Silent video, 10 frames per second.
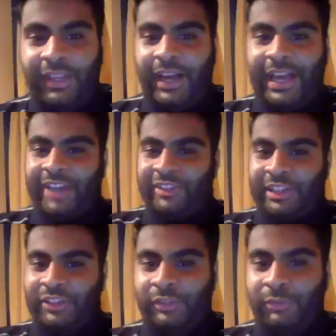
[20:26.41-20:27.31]
I actually
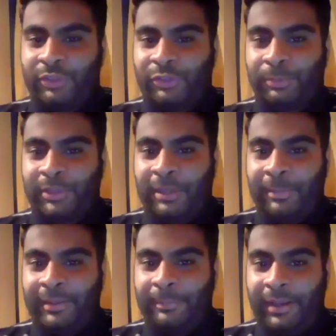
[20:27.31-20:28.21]
interviewed
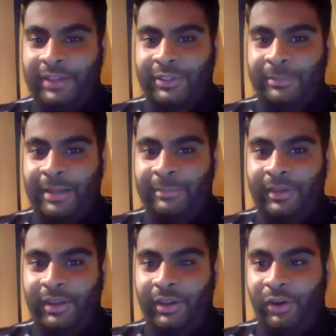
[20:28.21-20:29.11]
Pathak ma'am
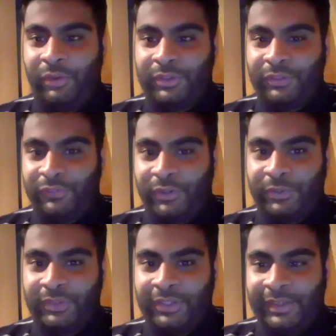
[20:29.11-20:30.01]
over the phone,